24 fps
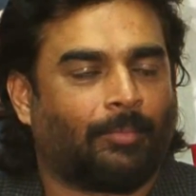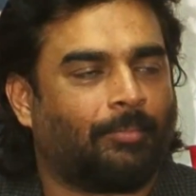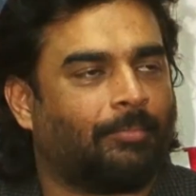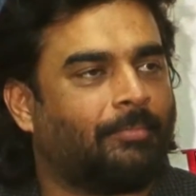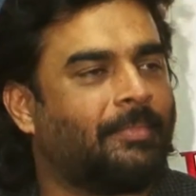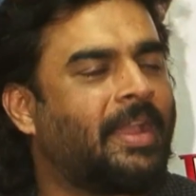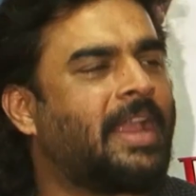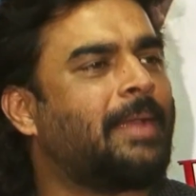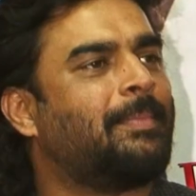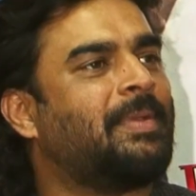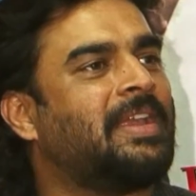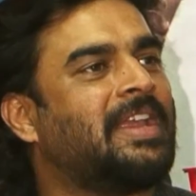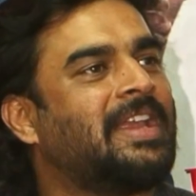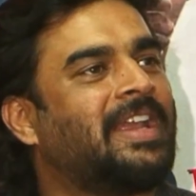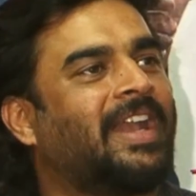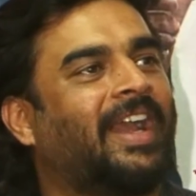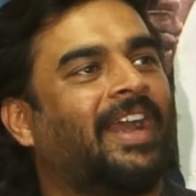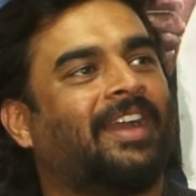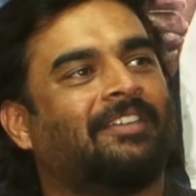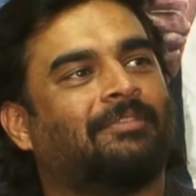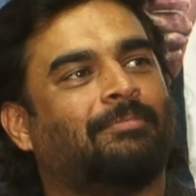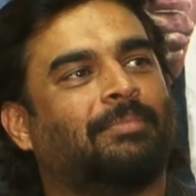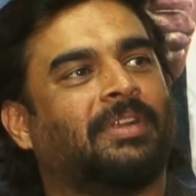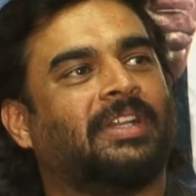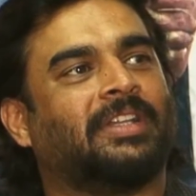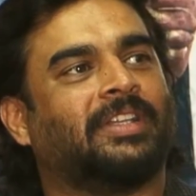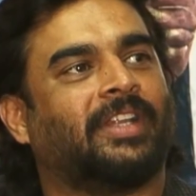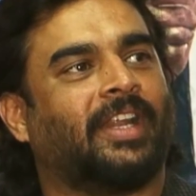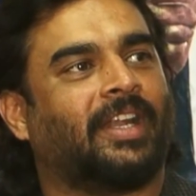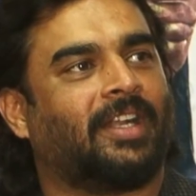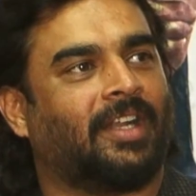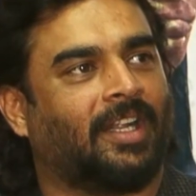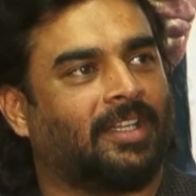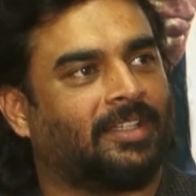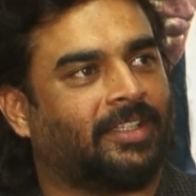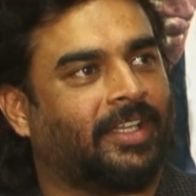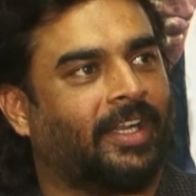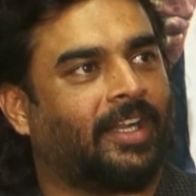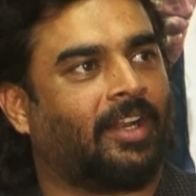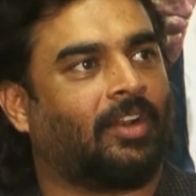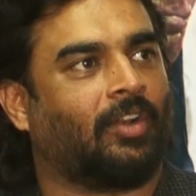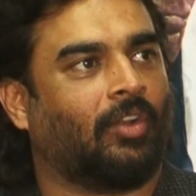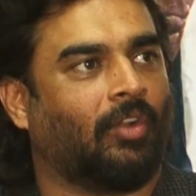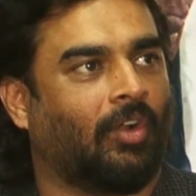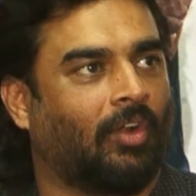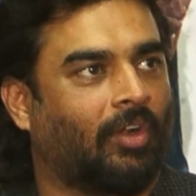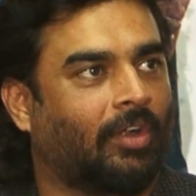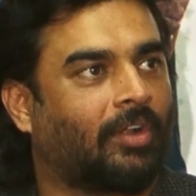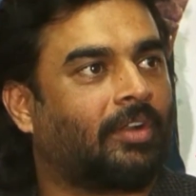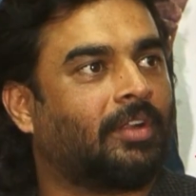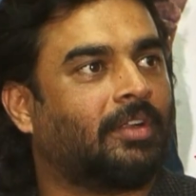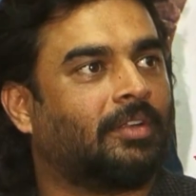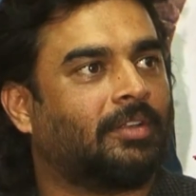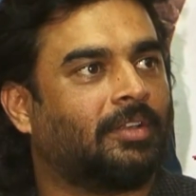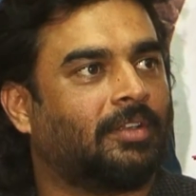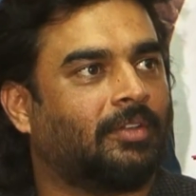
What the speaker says: maybe I have been there, done that a lot.